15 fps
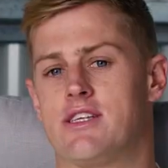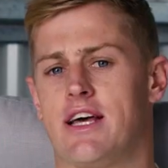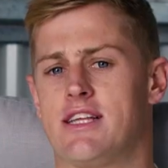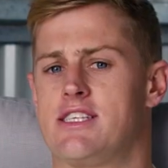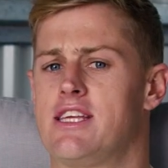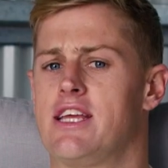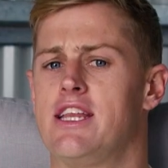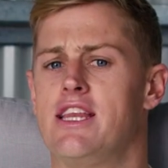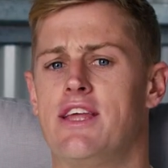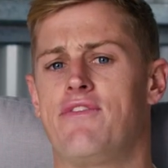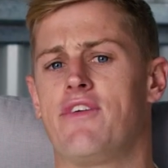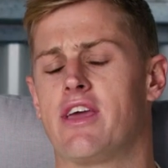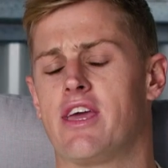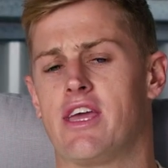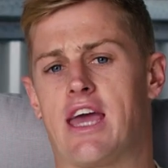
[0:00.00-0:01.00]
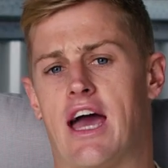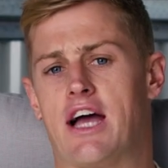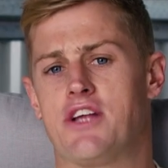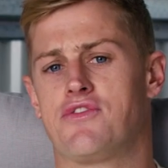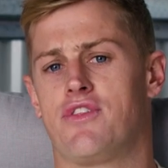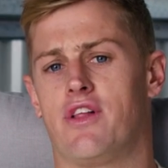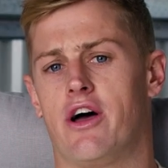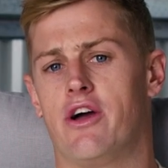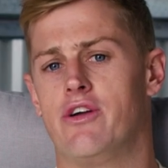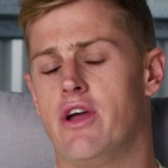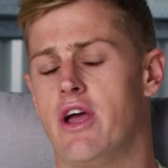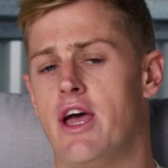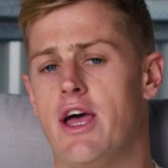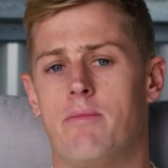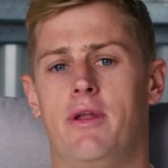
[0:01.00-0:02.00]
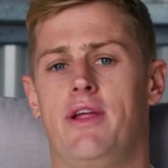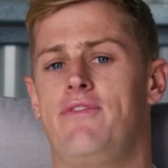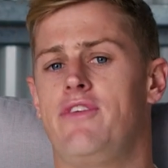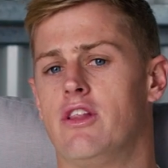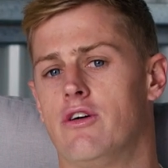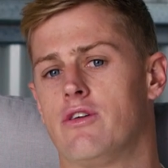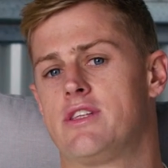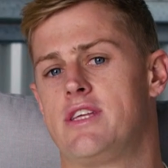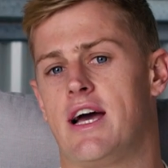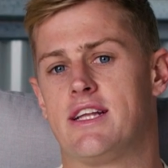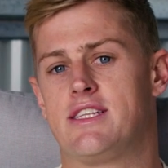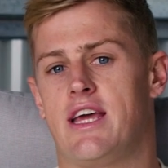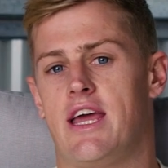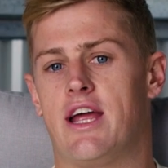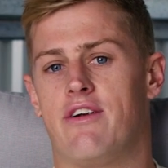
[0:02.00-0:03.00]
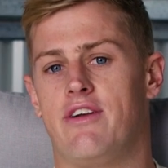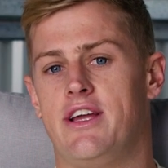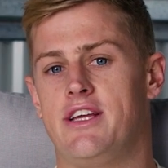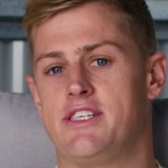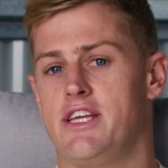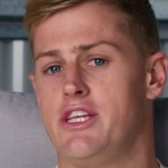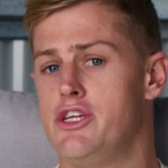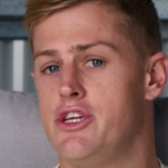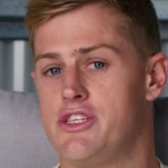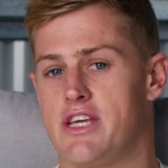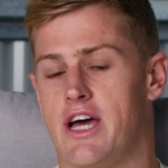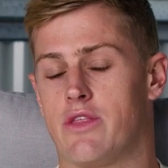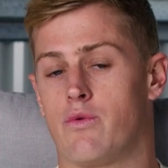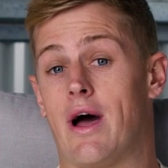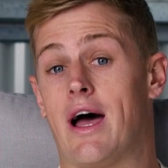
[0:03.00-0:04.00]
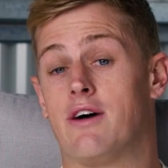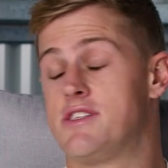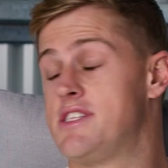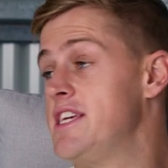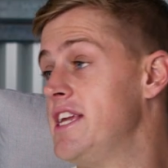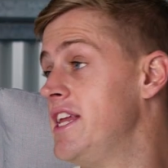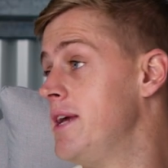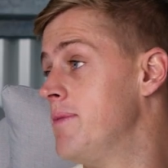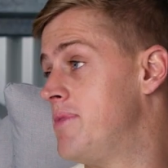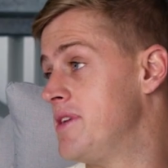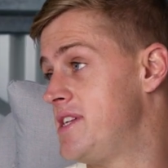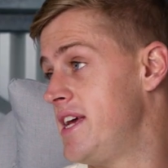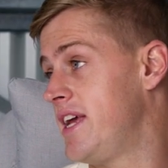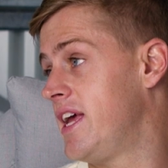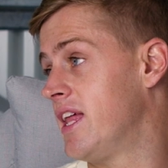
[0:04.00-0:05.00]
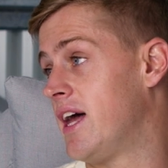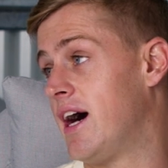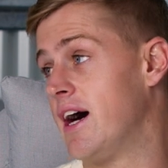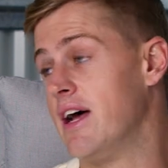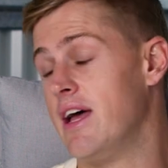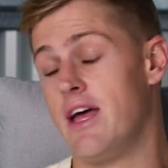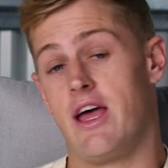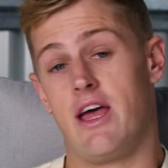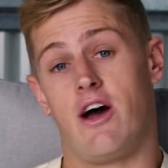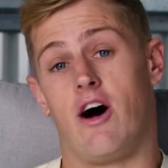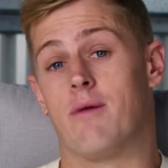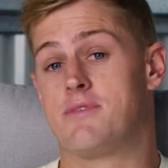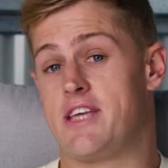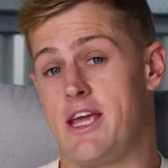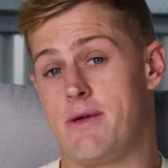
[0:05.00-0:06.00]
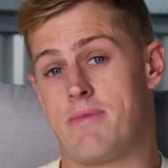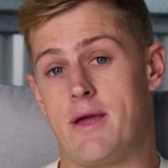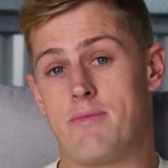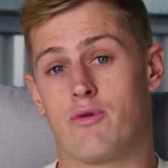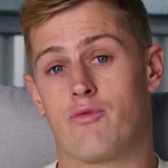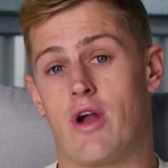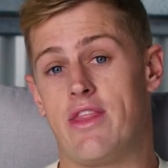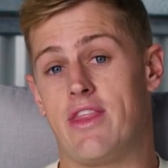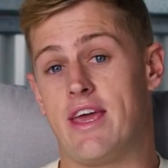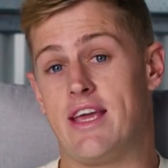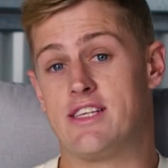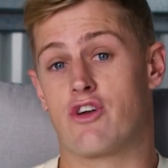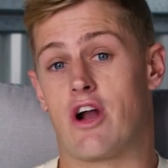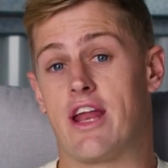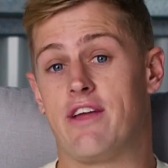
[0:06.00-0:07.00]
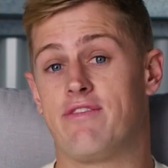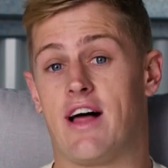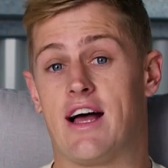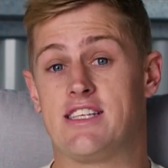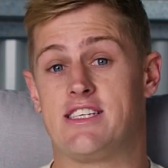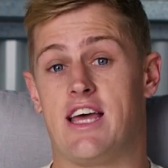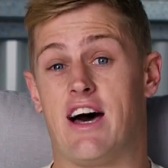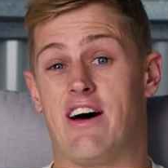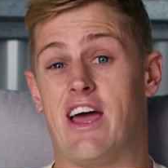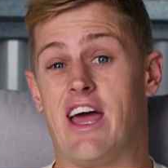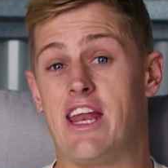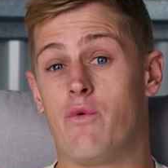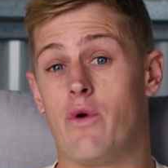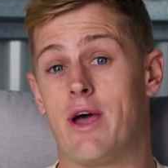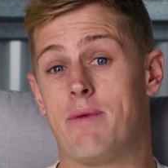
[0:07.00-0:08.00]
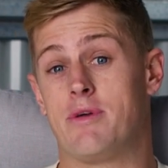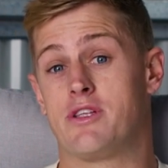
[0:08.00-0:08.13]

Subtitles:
So that's significant cash flow. But if you look down to areas in New South Wales, Sydney in particular, I'm seeing people rent these granny flats out anywhere